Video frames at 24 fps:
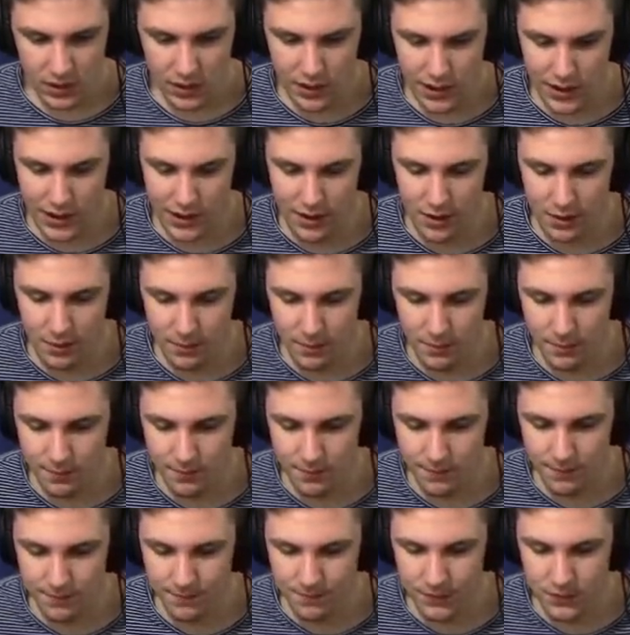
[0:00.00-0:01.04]
Ah.
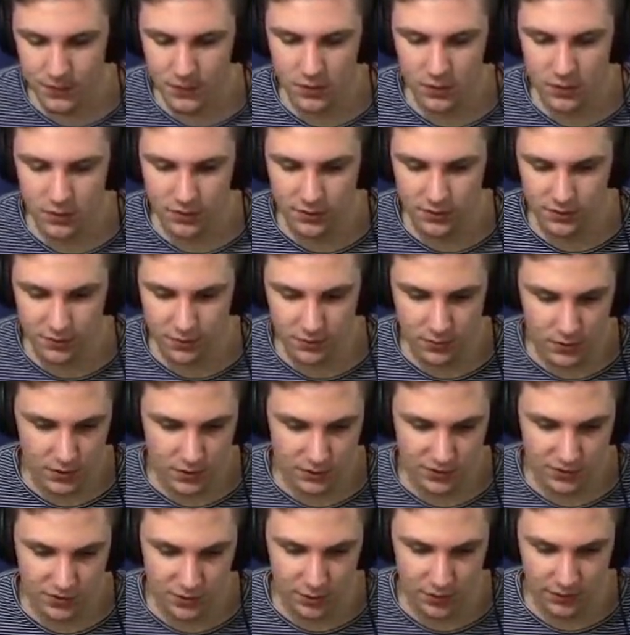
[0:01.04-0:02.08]
Was
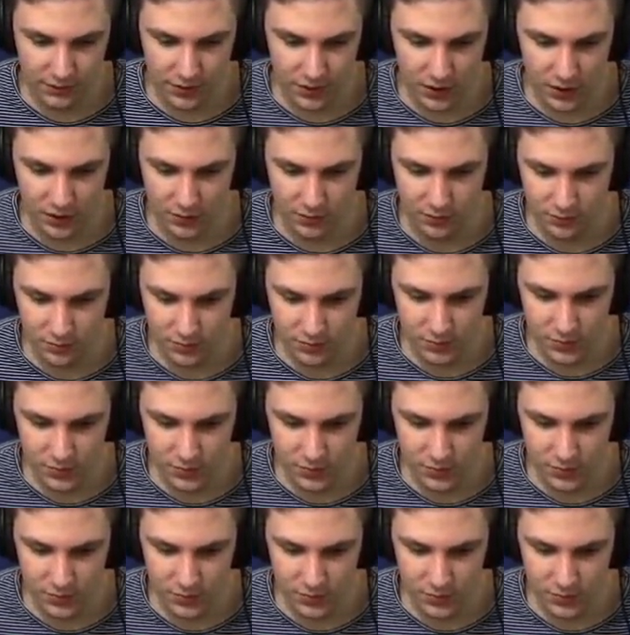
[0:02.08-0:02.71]
is she with ah.